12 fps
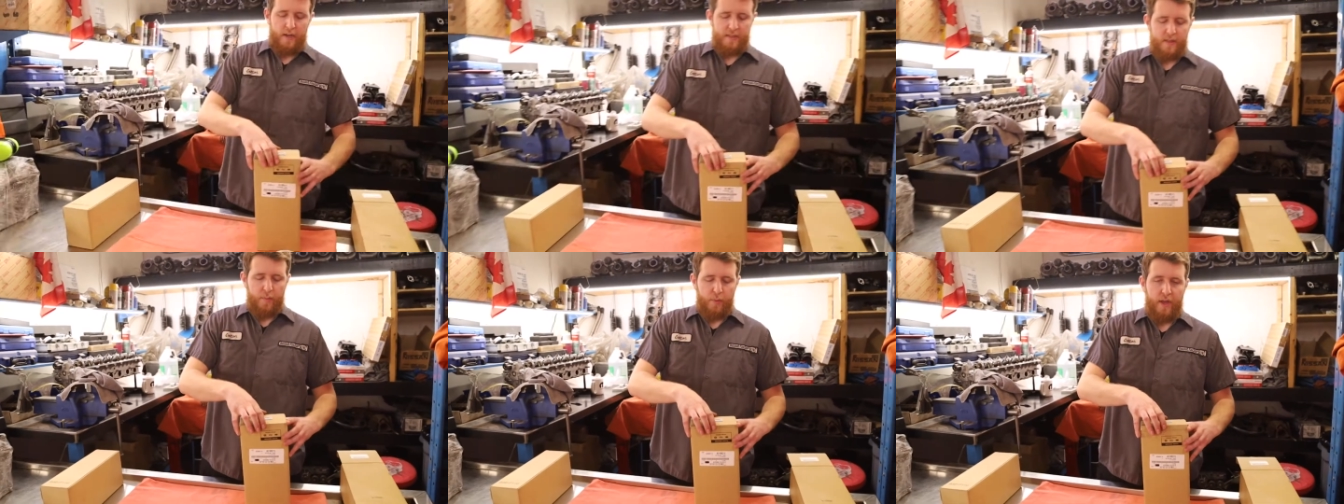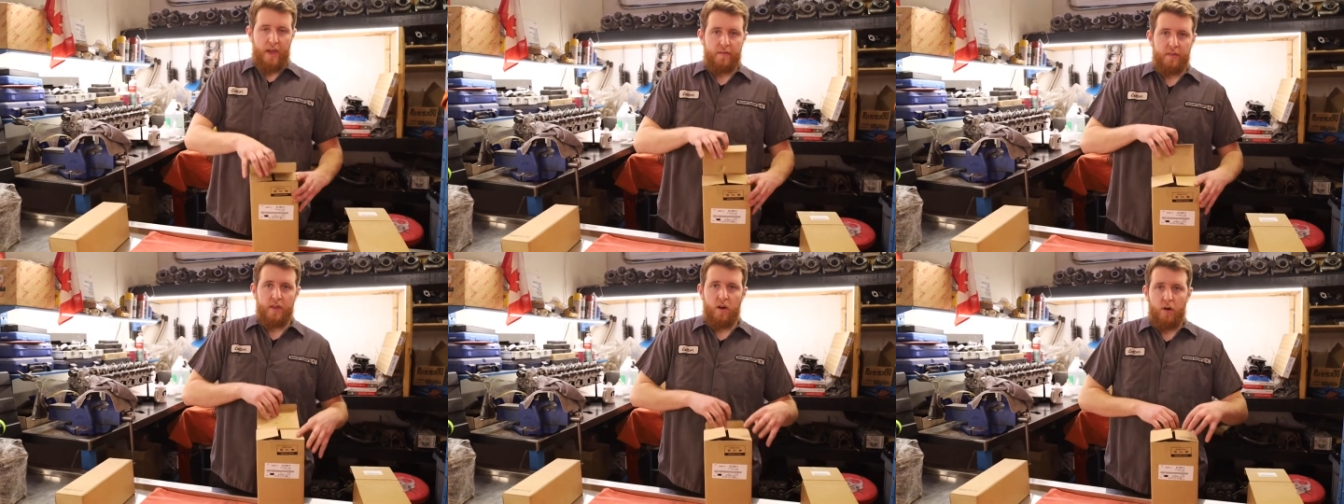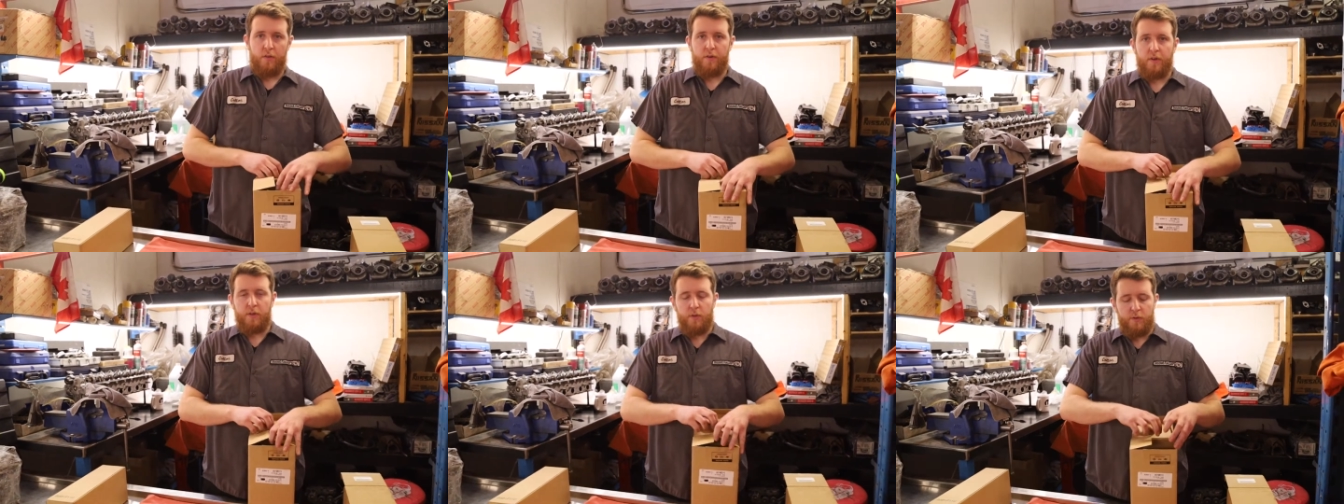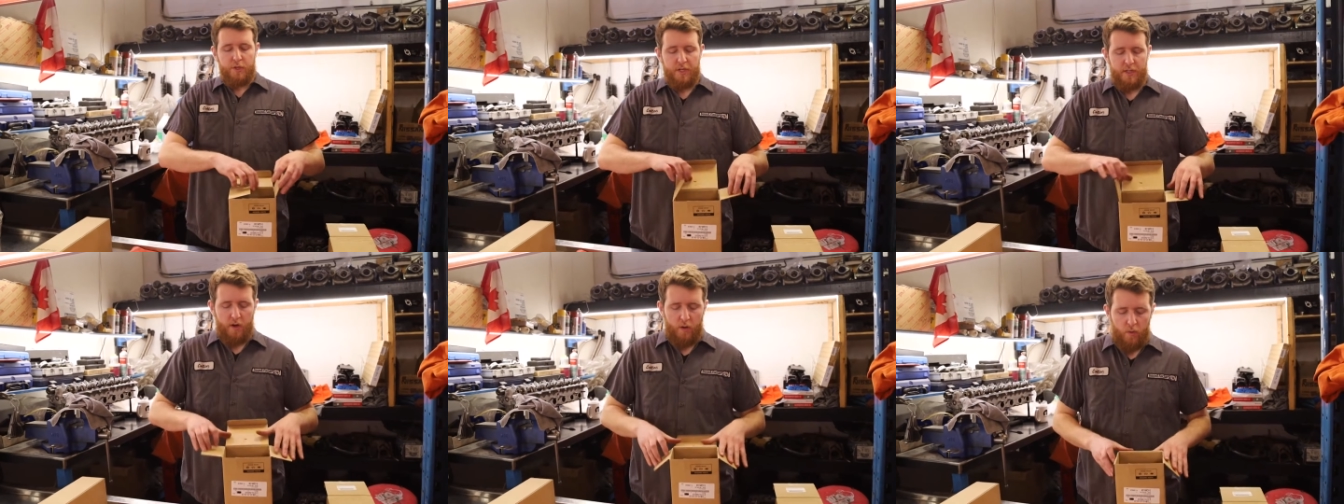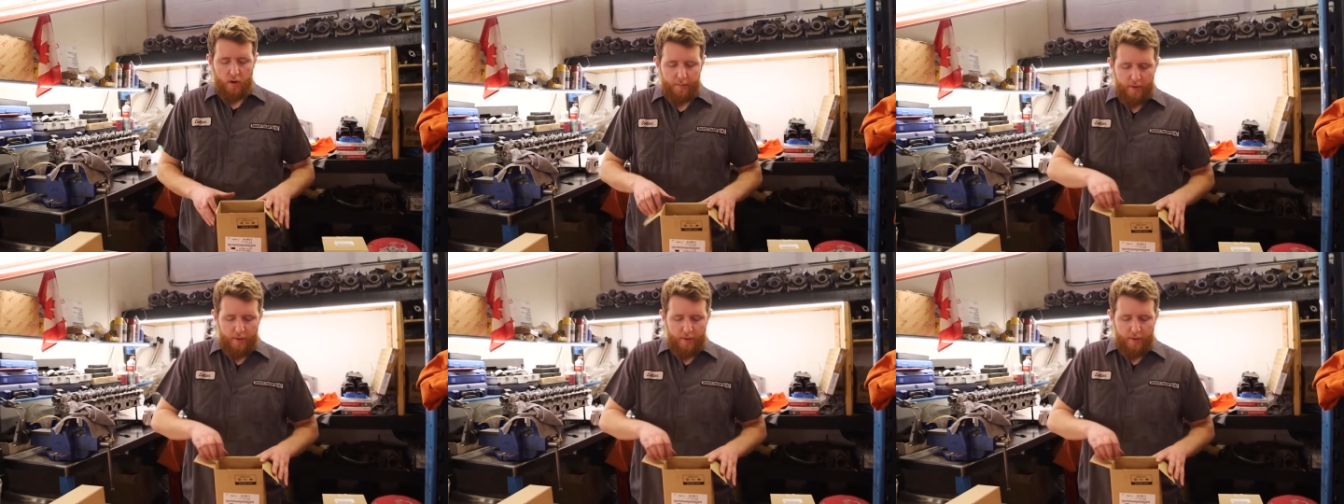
Next up, we have the R32 GTR water